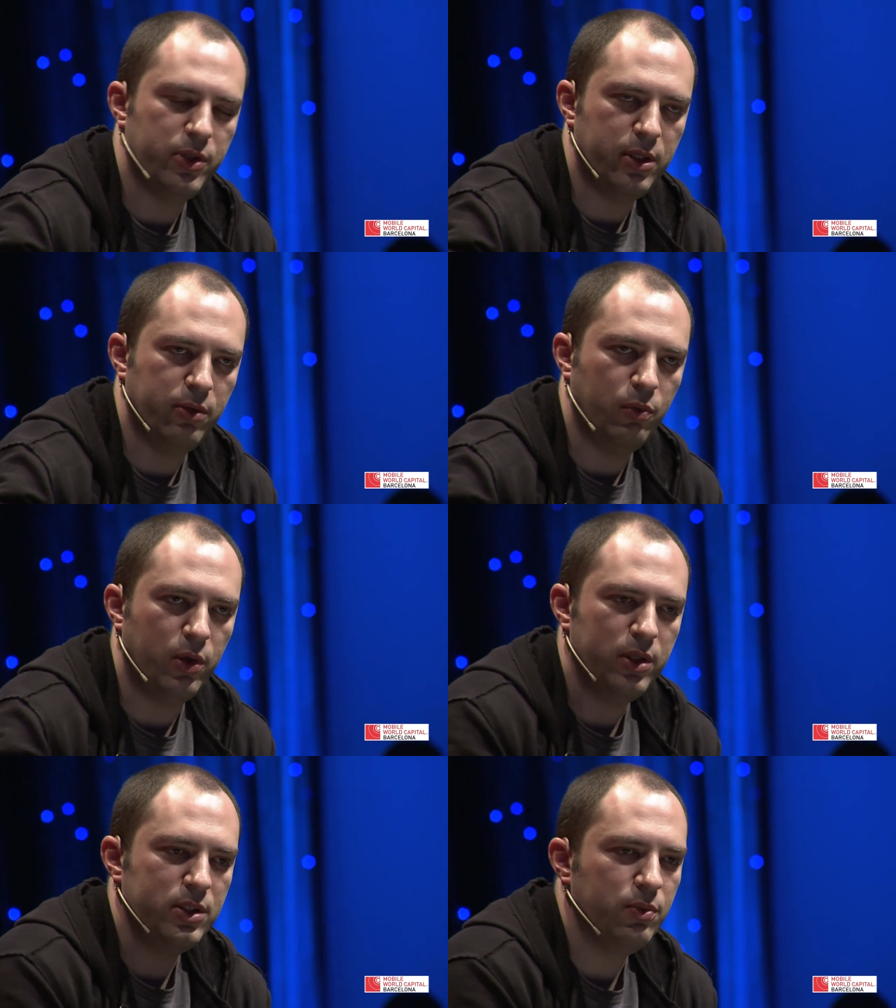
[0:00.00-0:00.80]
that it
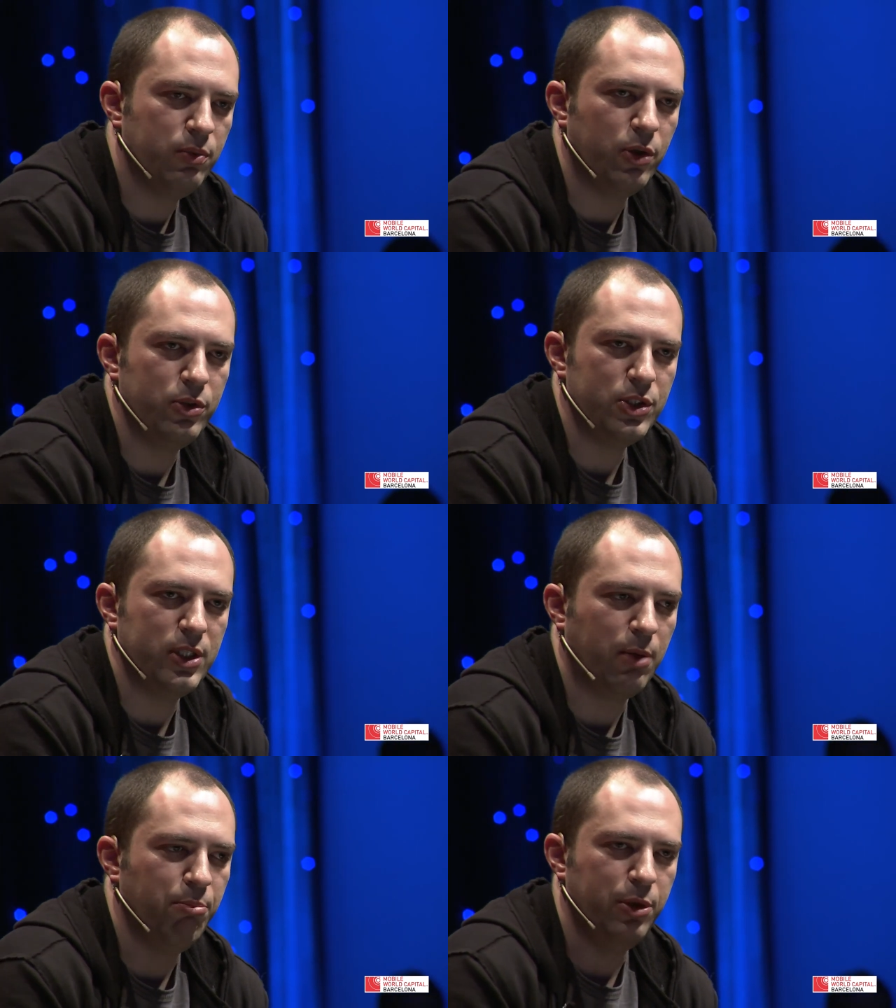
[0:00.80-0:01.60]
works. We don't just
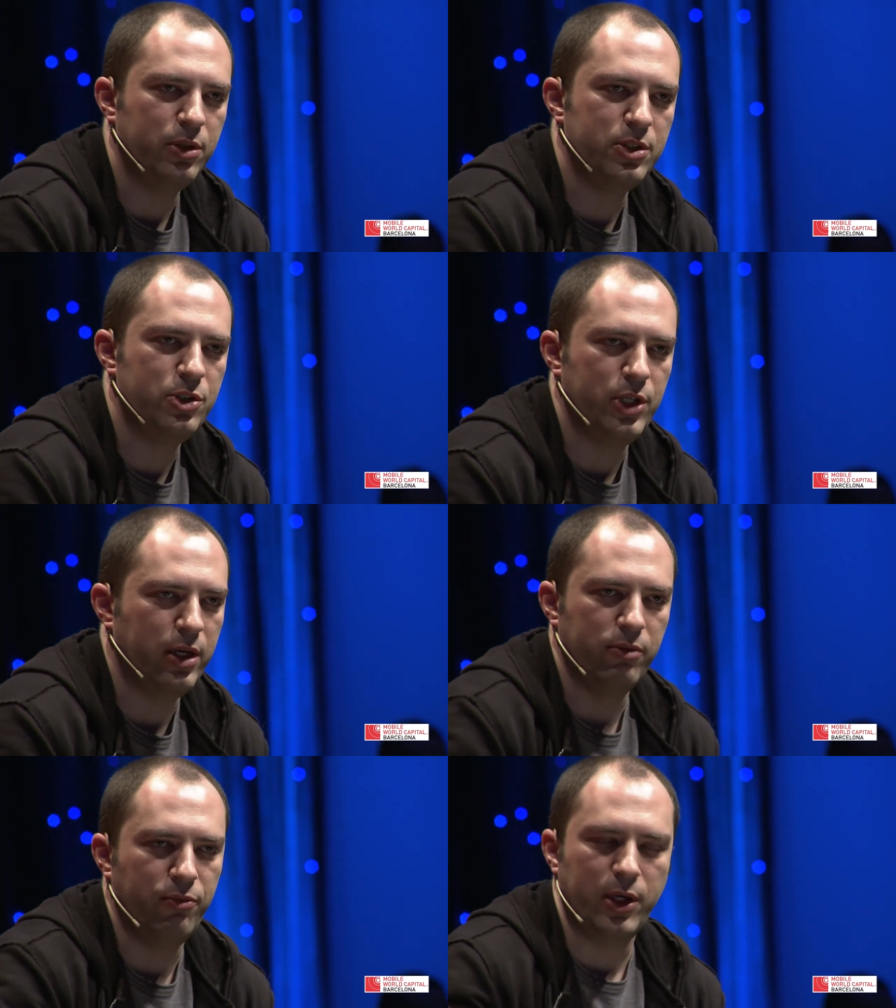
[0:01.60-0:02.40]
like build
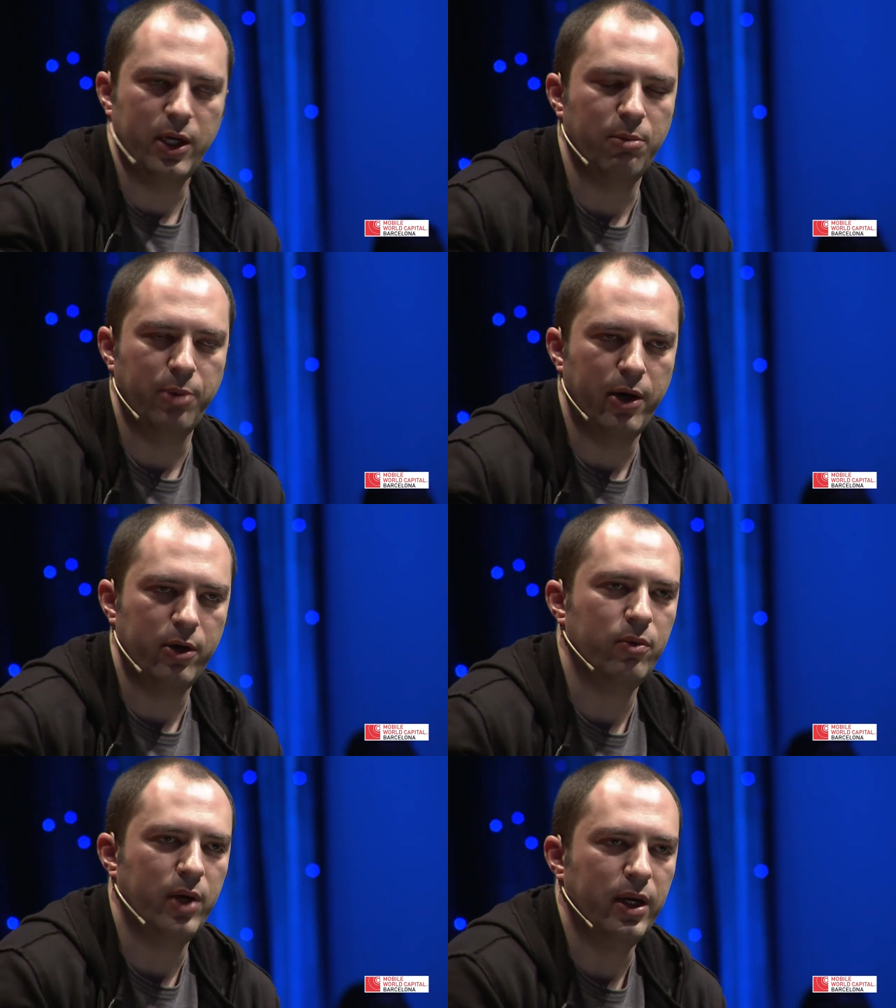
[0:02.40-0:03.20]
chat and forget about
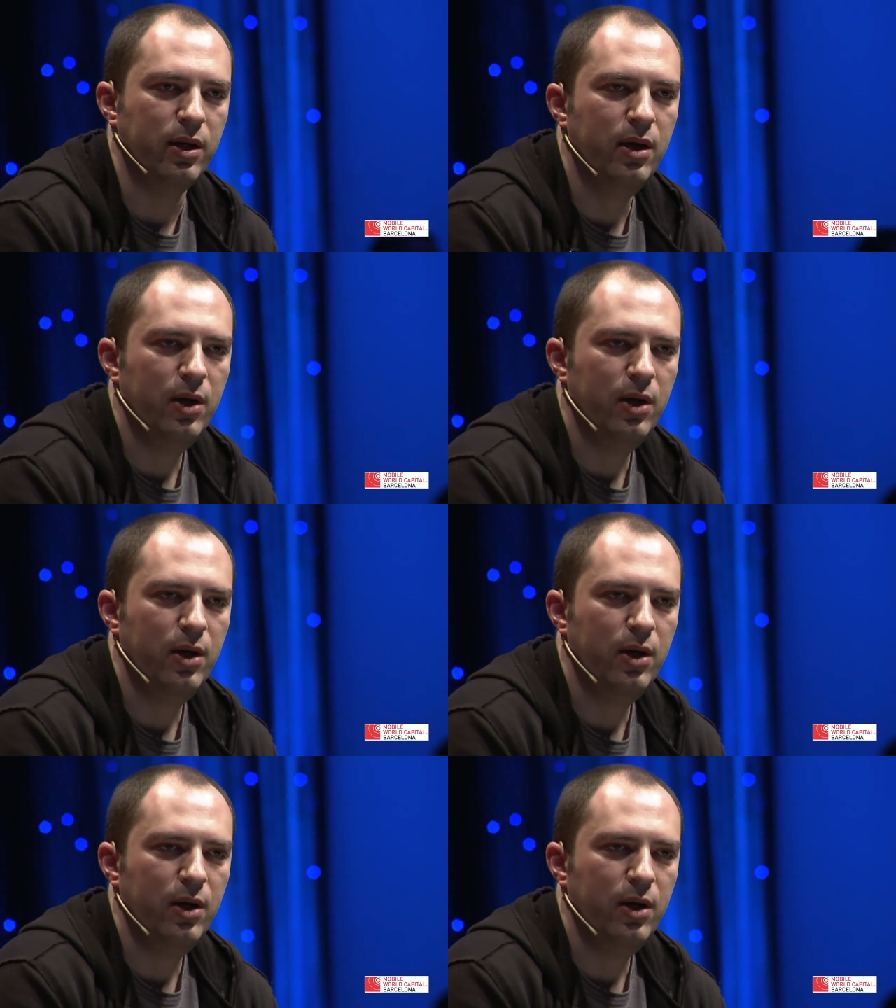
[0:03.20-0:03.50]
it, right?